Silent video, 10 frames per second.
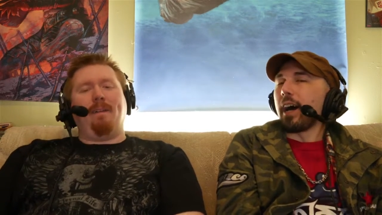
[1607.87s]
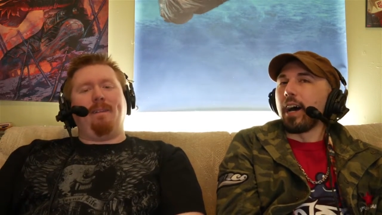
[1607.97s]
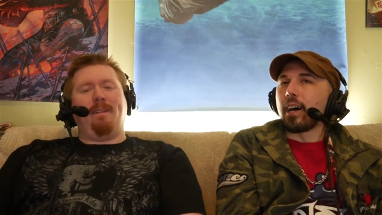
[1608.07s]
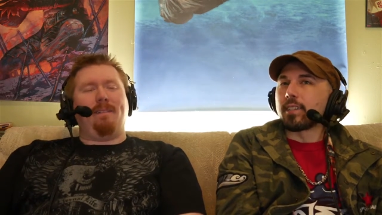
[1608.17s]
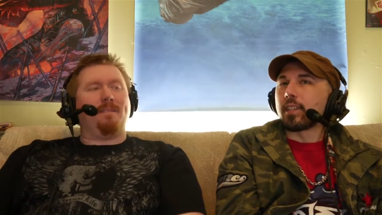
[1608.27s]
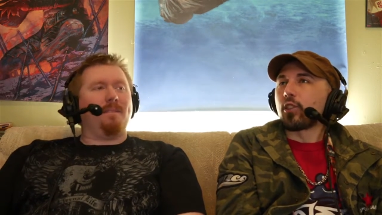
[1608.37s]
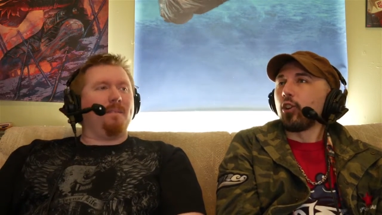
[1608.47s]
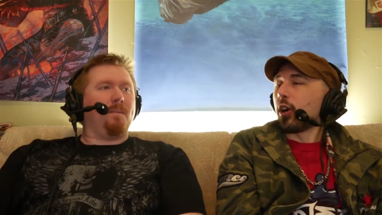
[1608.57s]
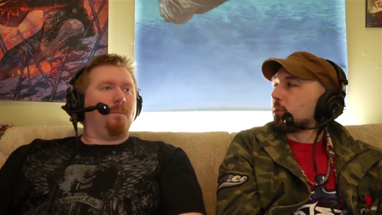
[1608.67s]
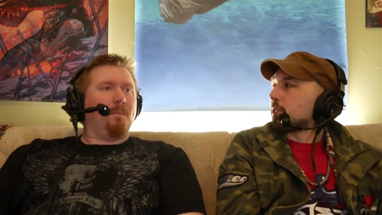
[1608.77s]
Speaker 1: I honestly
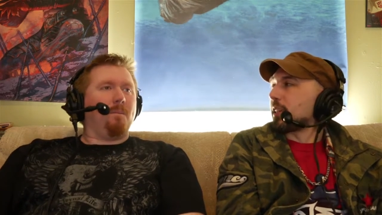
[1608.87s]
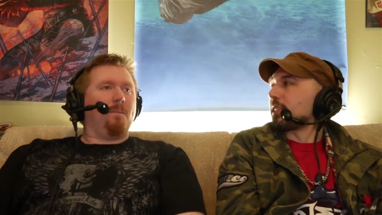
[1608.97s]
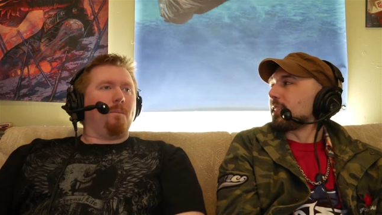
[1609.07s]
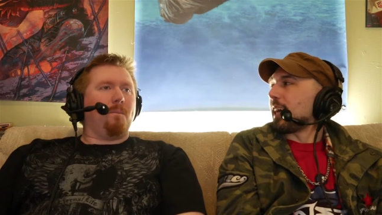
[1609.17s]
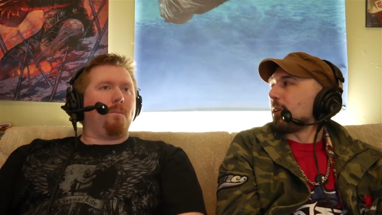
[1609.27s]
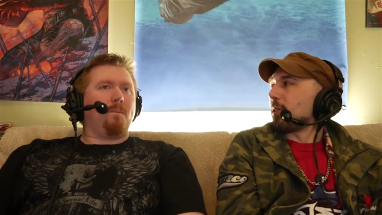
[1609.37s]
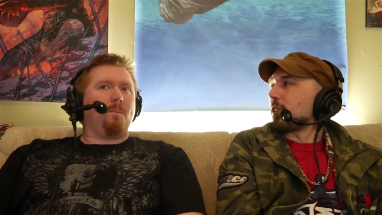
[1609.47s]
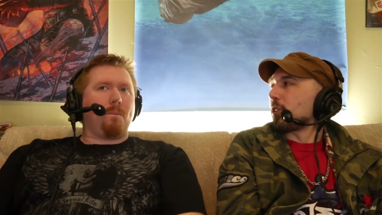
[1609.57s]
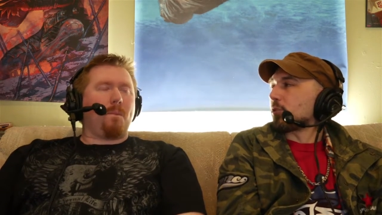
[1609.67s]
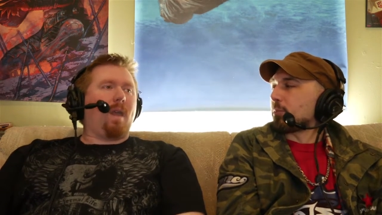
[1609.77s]
thought he was gonna get stabbed. I
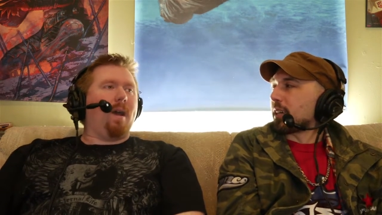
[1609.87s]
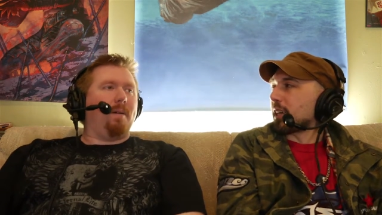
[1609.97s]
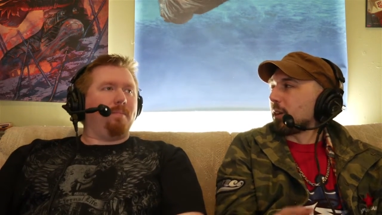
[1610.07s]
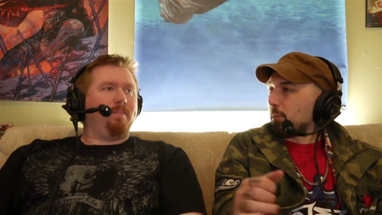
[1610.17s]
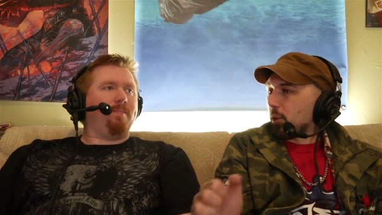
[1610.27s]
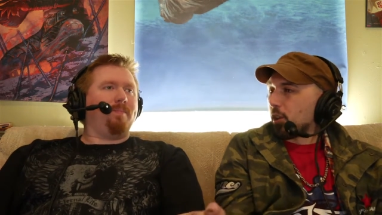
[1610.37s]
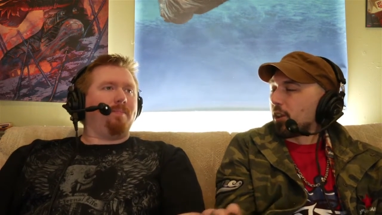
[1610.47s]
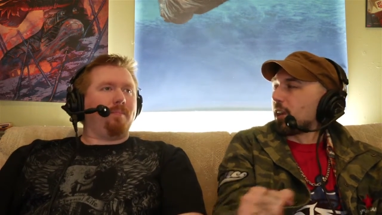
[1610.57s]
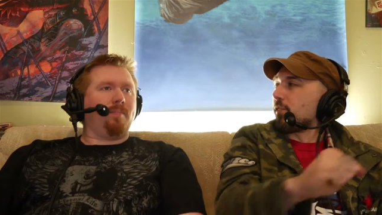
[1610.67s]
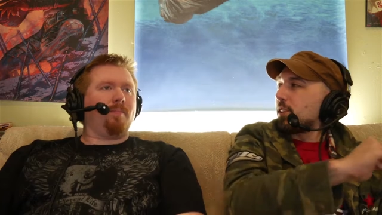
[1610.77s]
thought there was gonna be yeah. like, him pull a
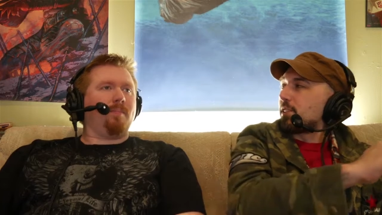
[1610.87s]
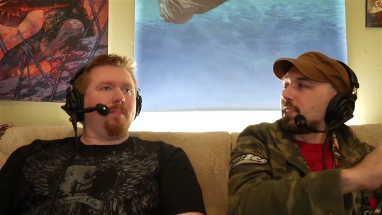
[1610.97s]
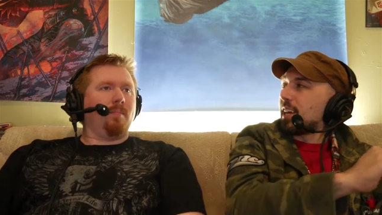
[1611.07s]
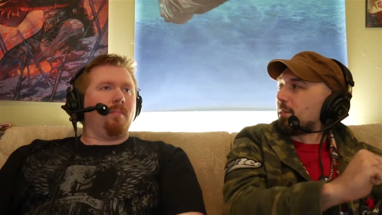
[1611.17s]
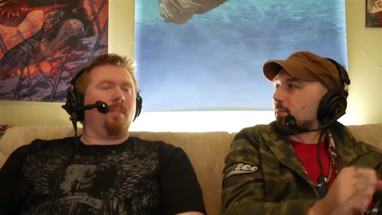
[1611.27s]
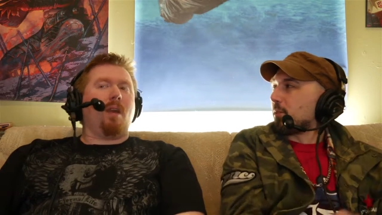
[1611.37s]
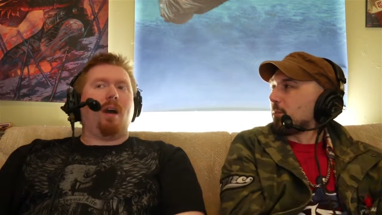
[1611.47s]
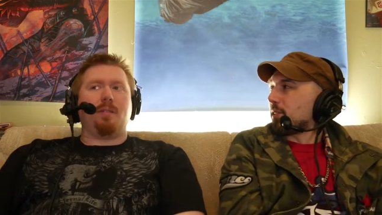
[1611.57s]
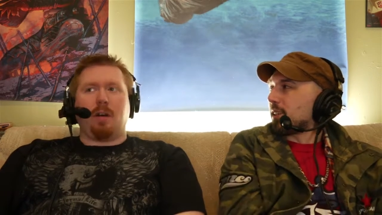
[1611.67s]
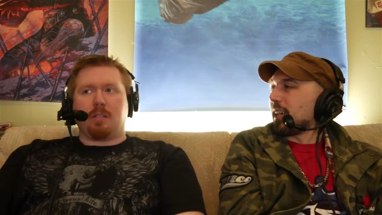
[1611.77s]
knife and just get him from.
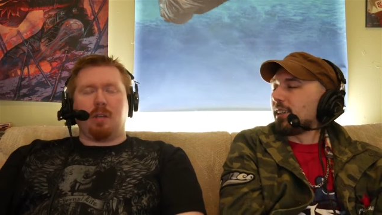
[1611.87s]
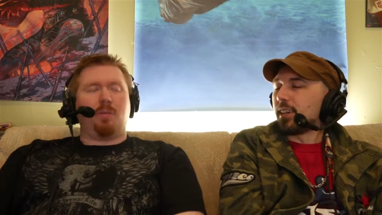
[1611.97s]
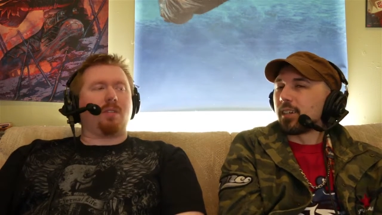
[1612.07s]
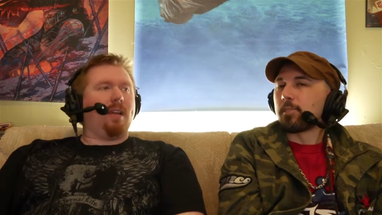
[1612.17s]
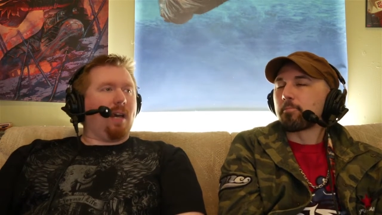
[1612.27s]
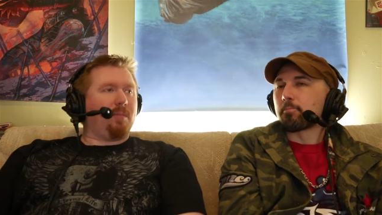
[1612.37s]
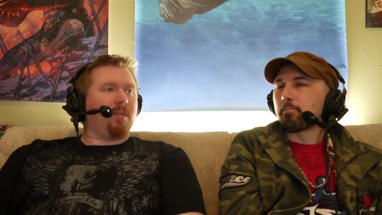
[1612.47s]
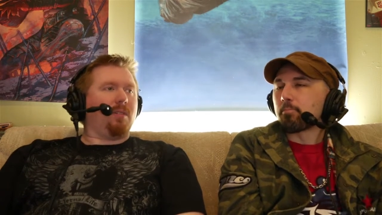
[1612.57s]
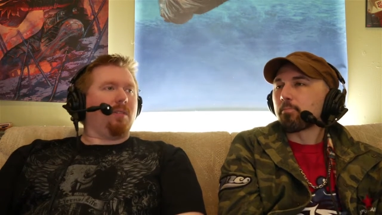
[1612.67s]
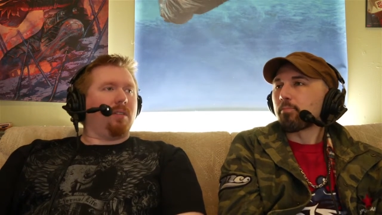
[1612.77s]
the I thought something there. was
Speaker 2: gonna happen.
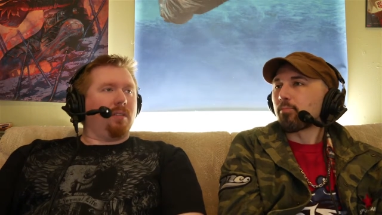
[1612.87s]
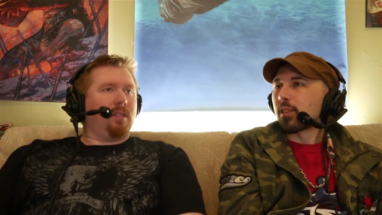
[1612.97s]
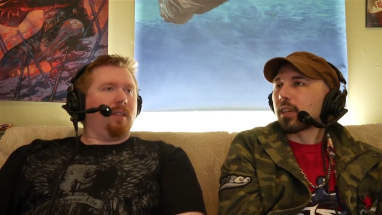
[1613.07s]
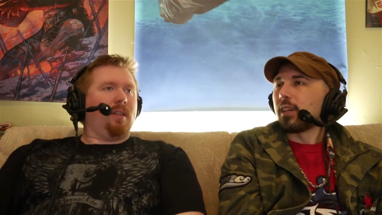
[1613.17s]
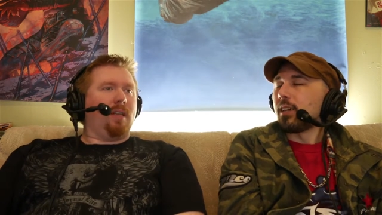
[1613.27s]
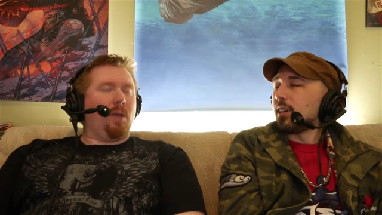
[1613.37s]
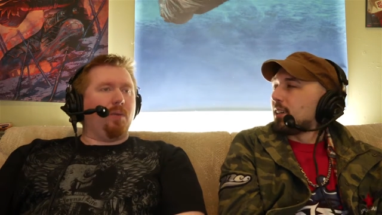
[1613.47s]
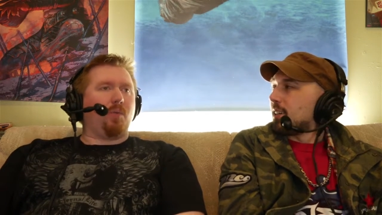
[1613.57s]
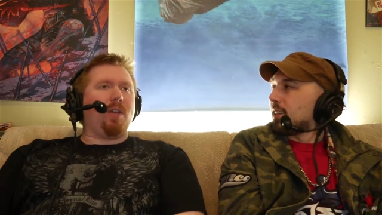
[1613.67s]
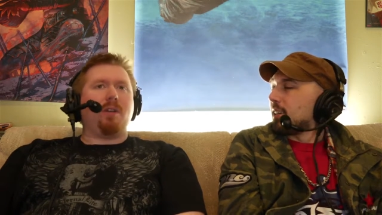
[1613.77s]
Totally. It
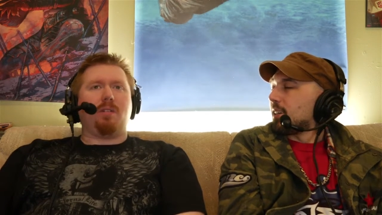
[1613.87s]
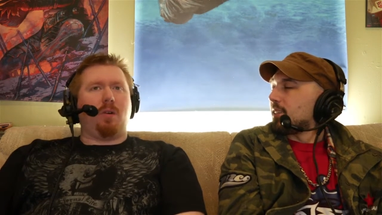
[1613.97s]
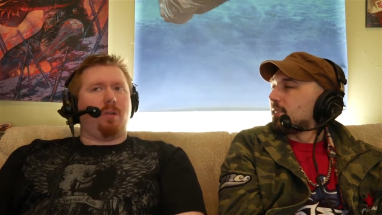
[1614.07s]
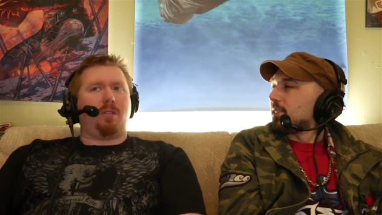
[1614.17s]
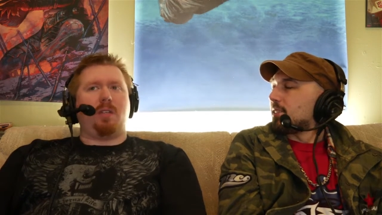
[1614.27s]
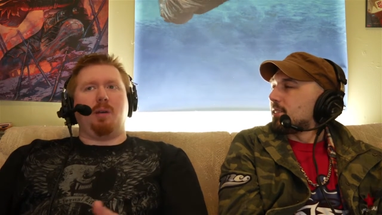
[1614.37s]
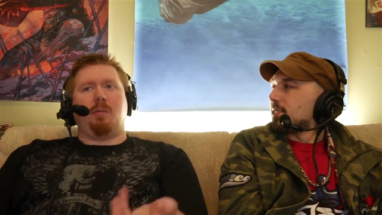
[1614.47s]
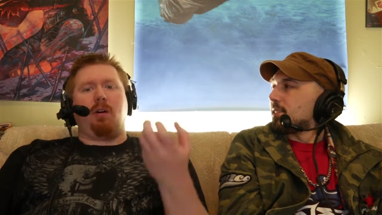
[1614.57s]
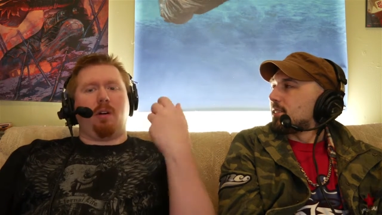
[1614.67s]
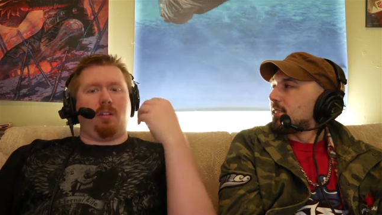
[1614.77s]
was weird though to see
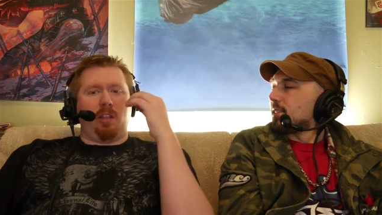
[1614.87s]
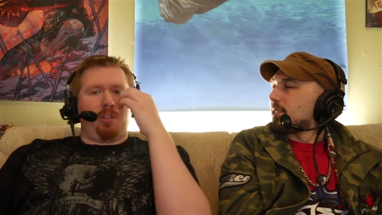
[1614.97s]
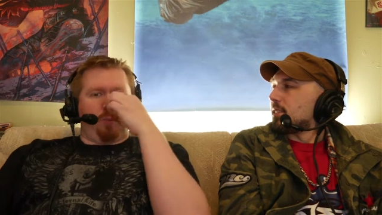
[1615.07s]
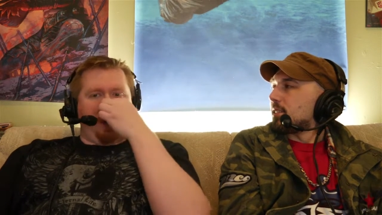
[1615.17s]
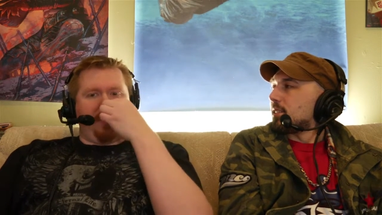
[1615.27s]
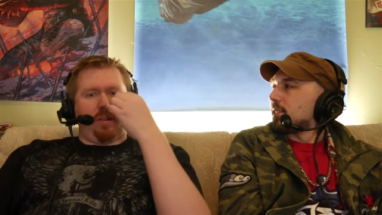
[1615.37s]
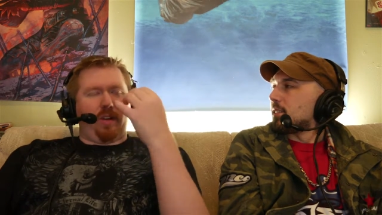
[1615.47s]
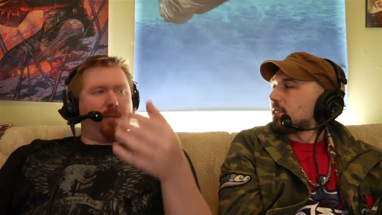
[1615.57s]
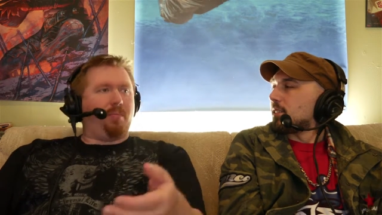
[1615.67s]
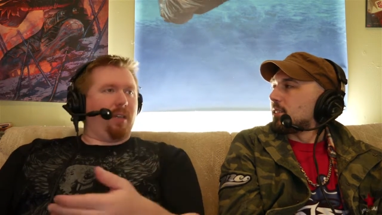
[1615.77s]
him all lethal weaponed
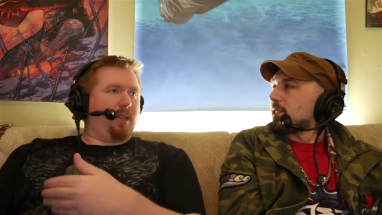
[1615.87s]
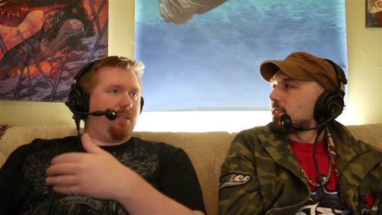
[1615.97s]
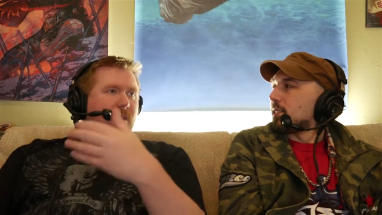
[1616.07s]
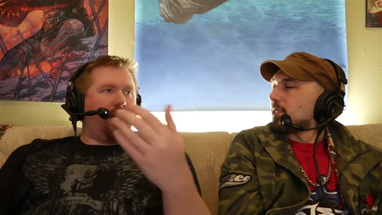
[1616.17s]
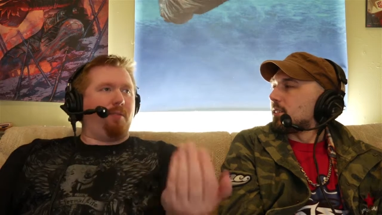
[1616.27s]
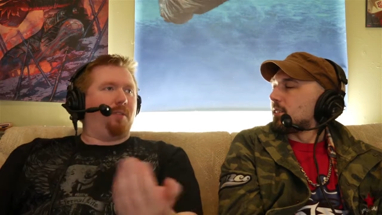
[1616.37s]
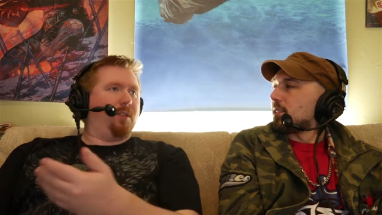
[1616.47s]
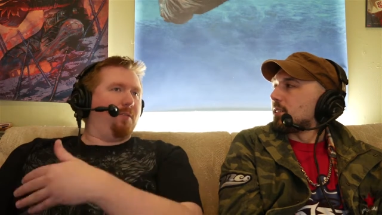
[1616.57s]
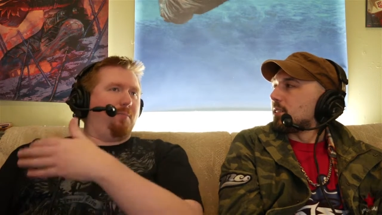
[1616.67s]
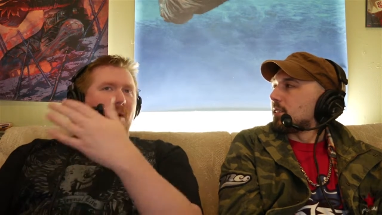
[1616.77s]
up, like he's like full of